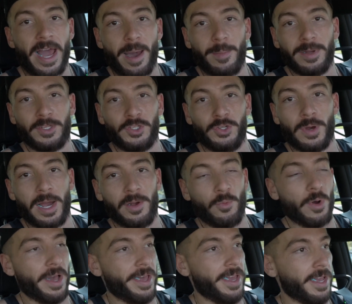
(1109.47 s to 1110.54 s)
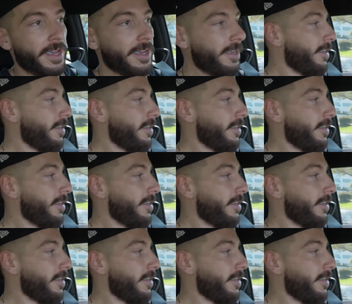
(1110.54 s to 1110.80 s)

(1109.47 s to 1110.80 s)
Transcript: how much do I weigh?